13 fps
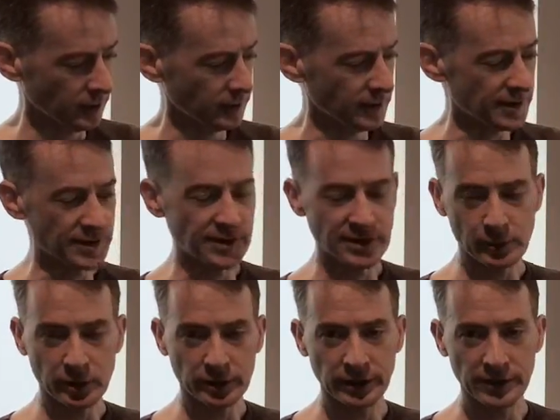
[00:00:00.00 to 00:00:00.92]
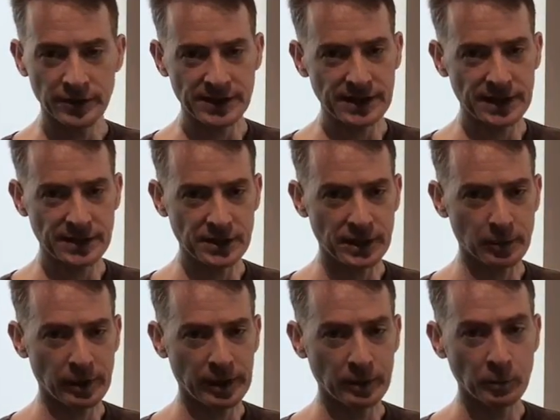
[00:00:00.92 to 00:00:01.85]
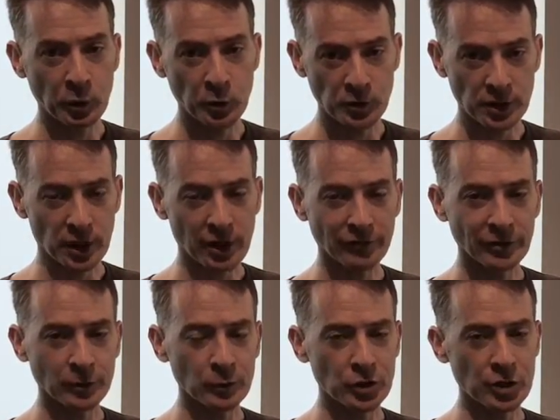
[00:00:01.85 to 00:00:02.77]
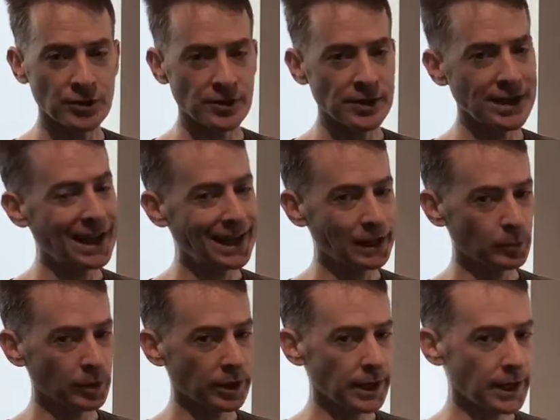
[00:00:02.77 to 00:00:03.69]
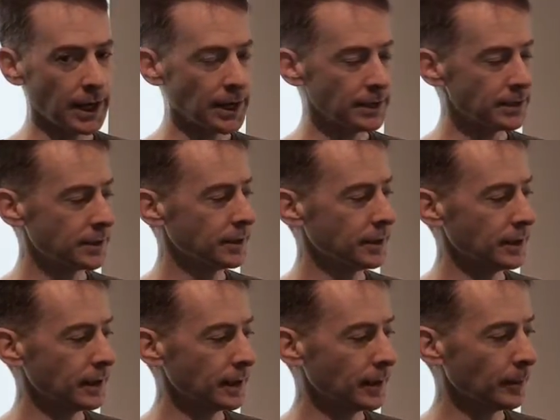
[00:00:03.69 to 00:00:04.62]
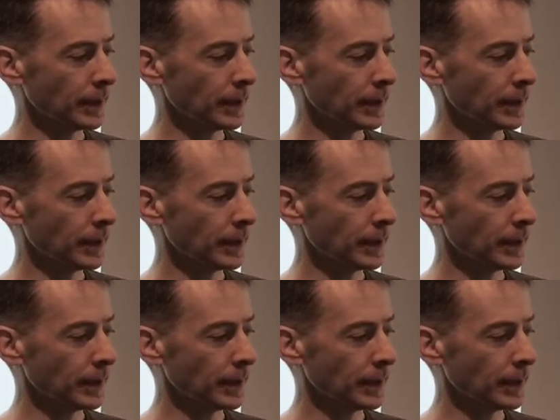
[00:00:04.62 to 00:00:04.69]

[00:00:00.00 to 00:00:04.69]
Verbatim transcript: this is typically the size that I paint most often, which is an 8x8.